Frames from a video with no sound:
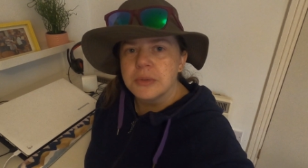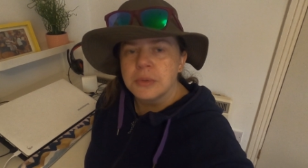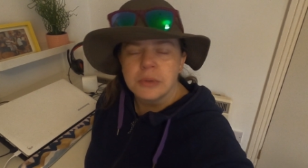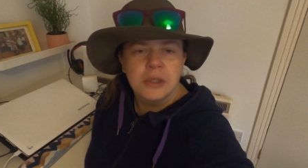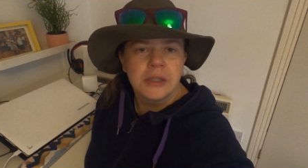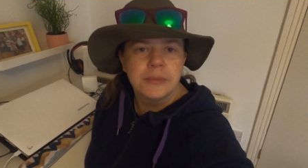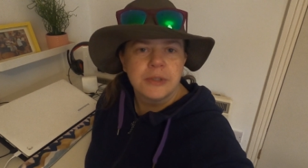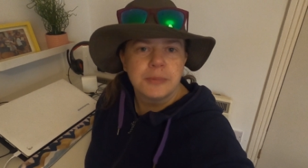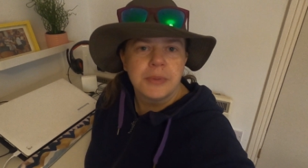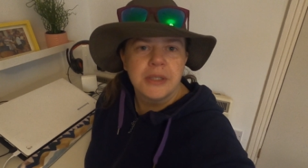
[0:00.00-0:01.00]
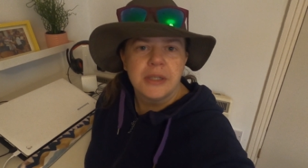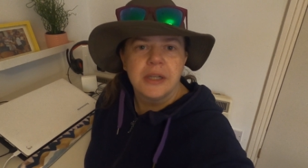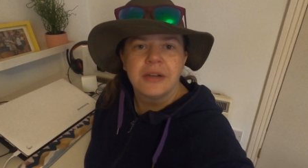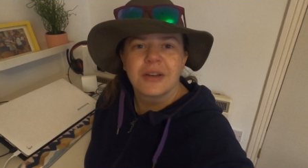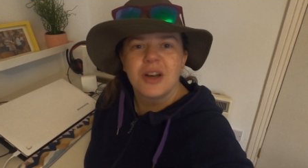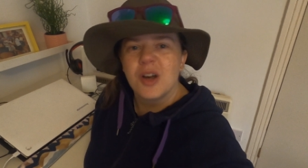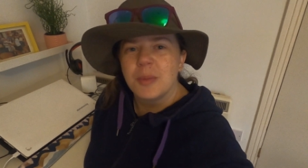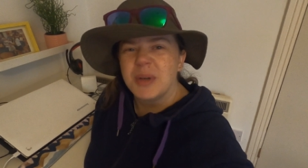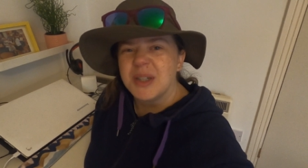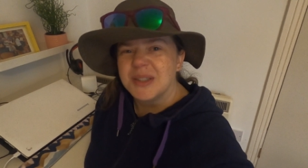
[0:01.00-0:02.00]
or I would be in a car
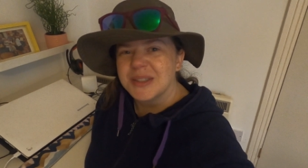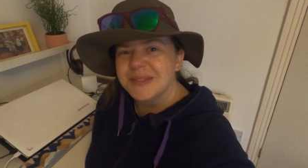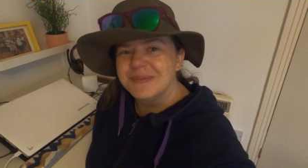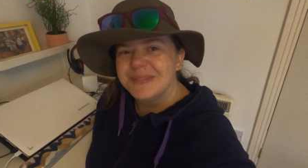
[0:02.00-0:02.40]
park.